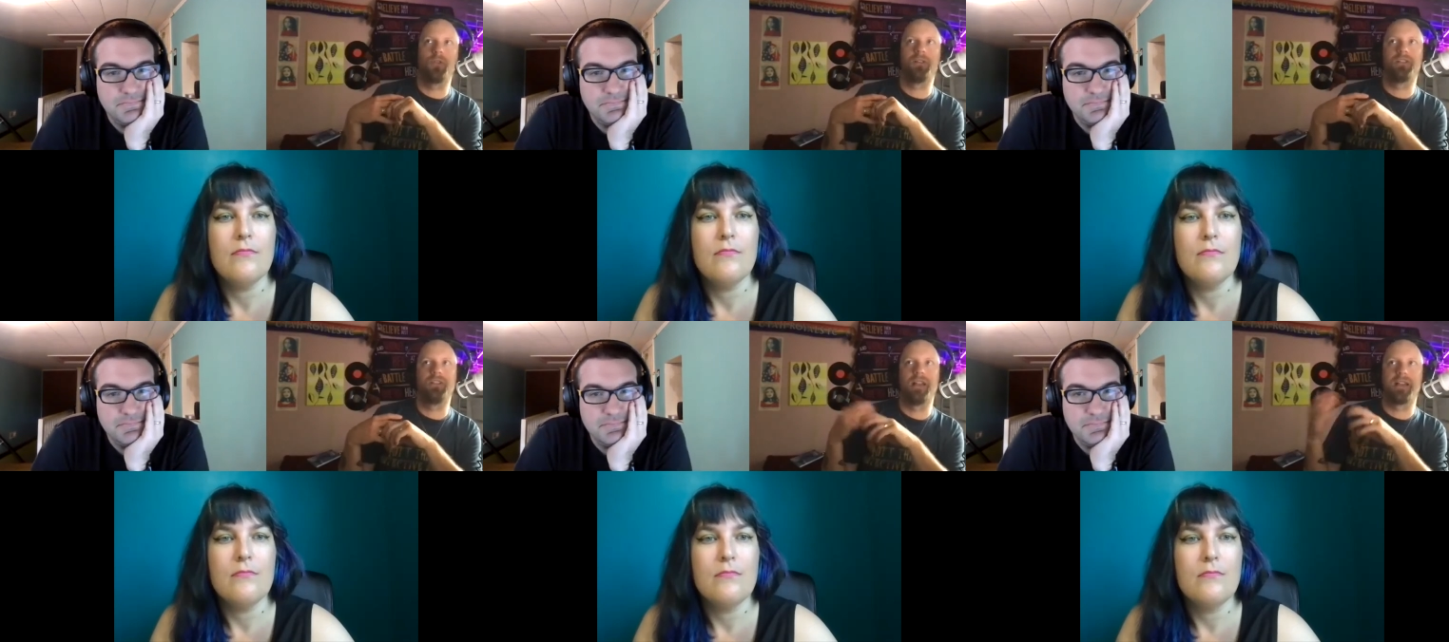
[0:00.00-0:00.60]
Speaker 1: and
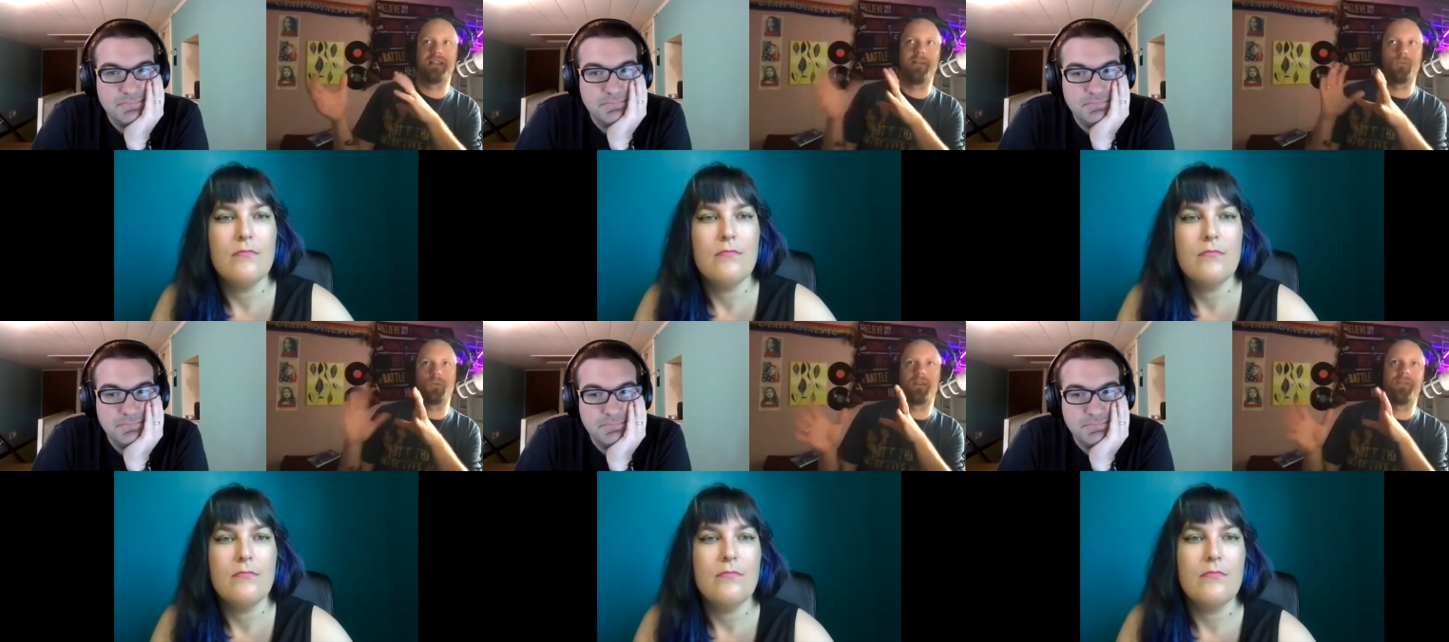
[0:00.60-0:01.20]
like never
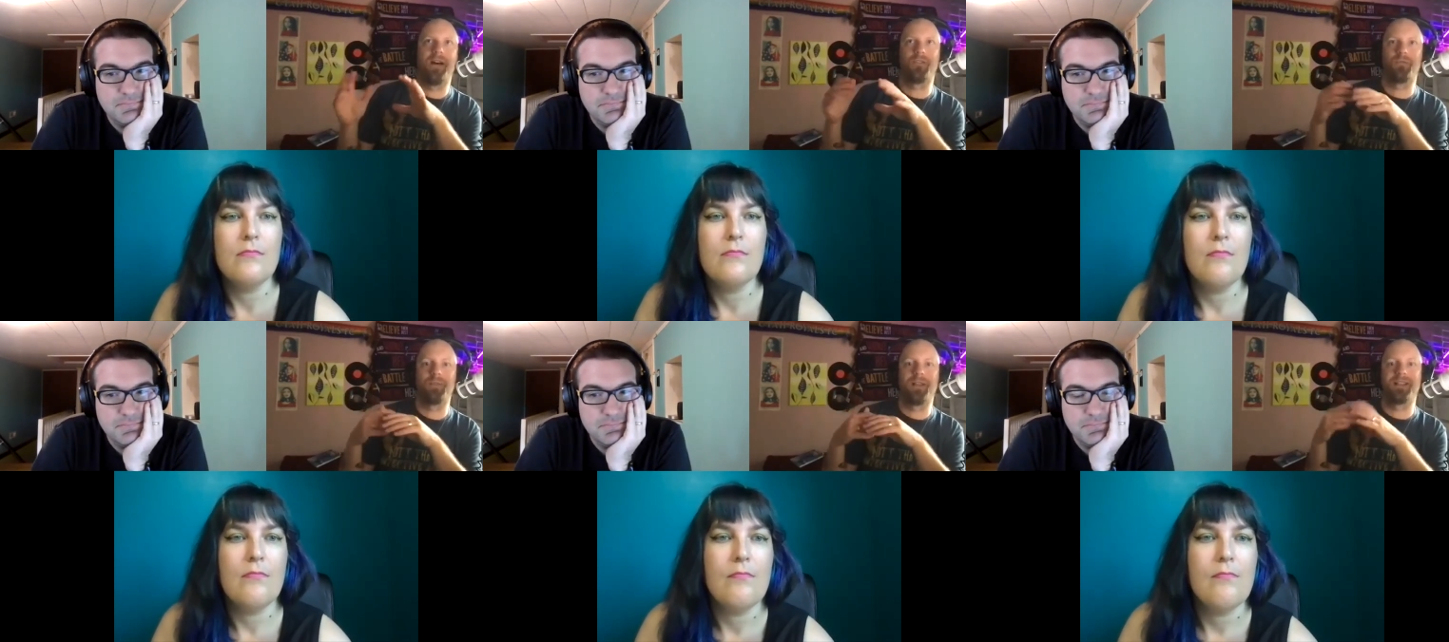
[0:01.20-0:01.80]
really found her
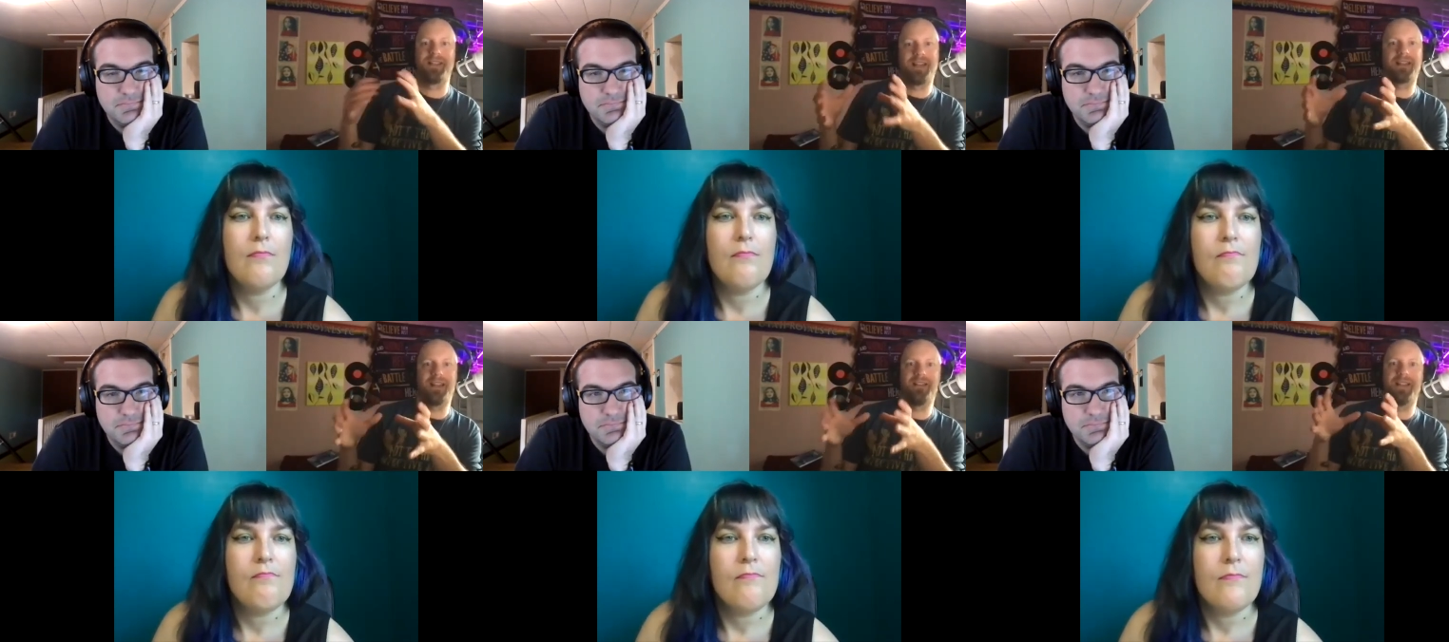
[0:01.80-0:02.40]
place and like
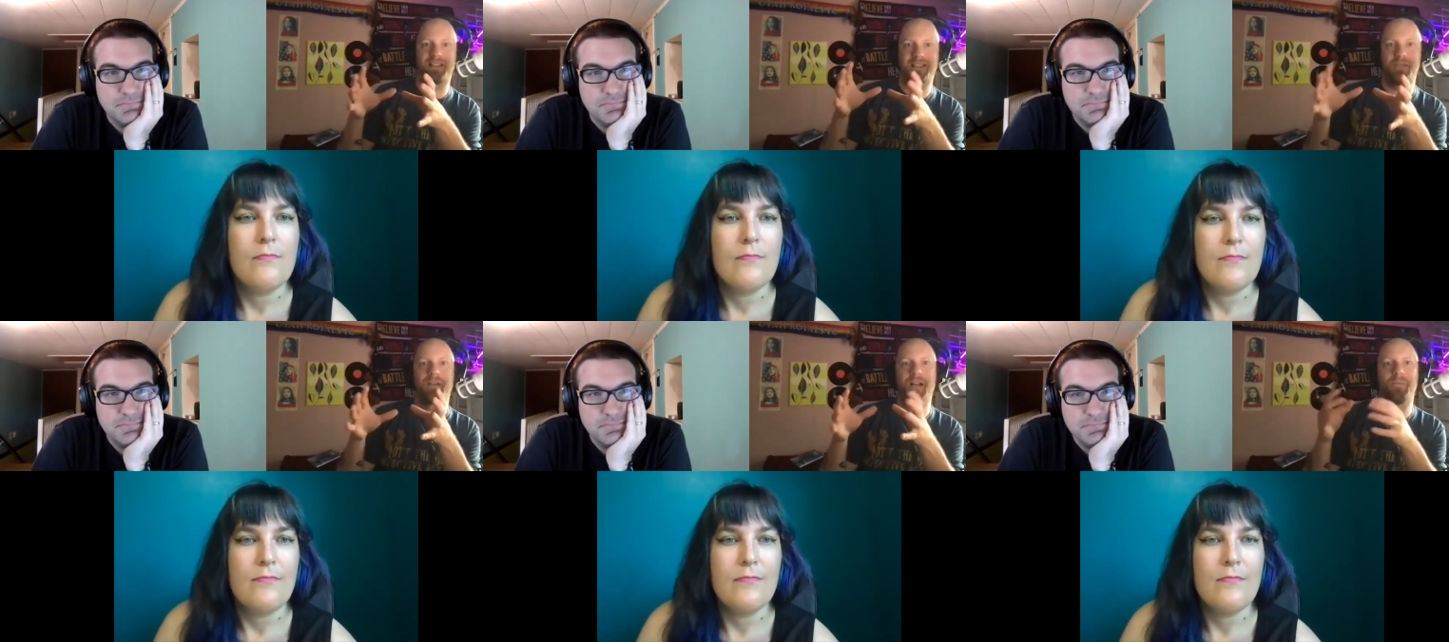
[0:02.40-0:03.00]
then like this
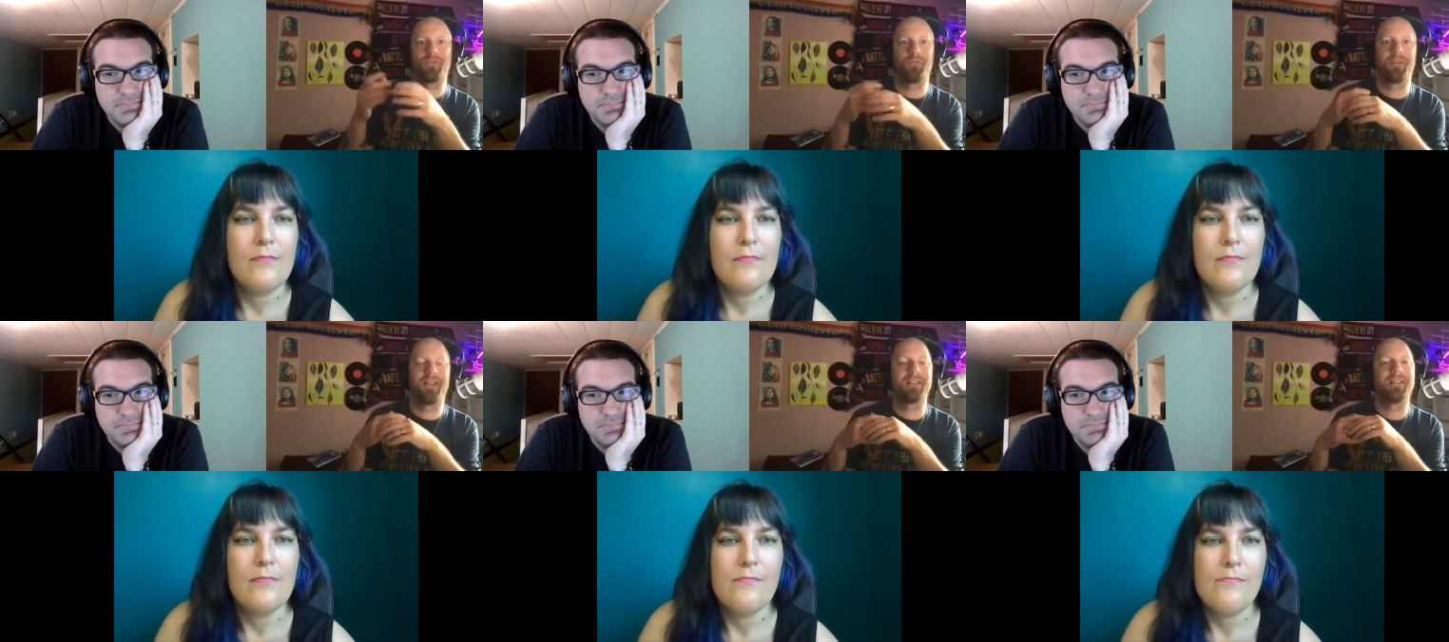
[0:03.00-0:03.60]
becomes her
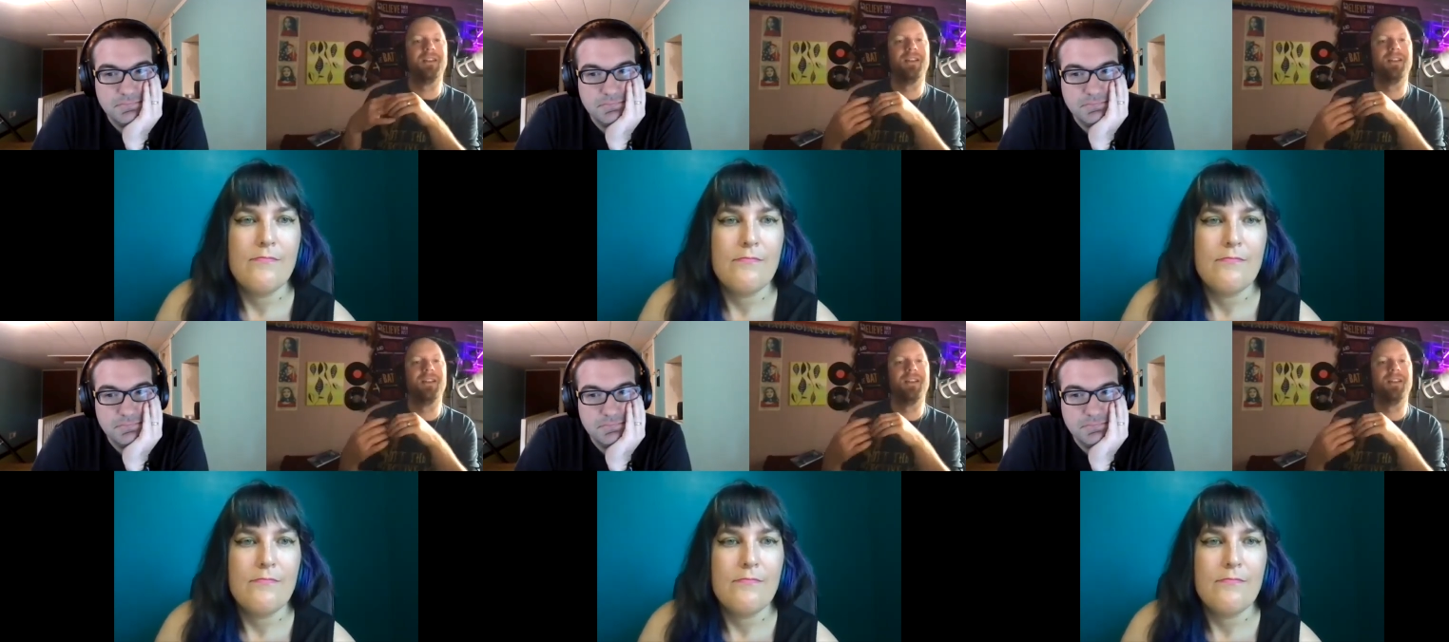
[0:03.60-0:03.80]
place